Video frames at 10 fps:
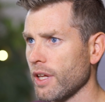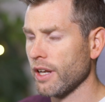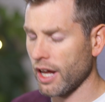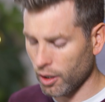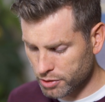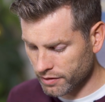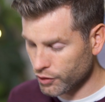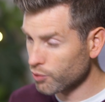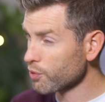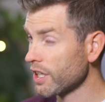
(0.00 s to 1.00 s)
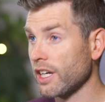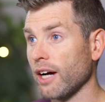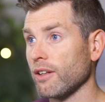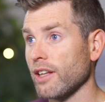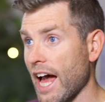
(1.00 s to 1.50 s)
It helps if you read it
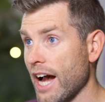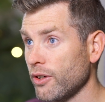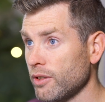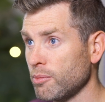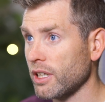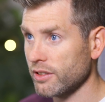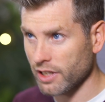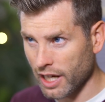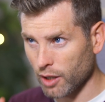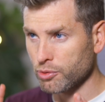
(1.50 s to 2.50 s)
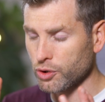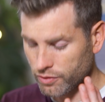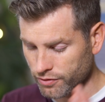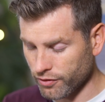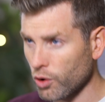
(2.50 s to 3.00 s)
out loud because it helps you
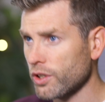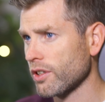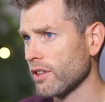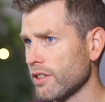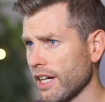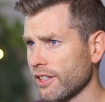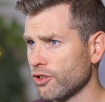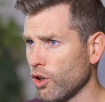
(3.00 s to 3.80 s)
focus on the text.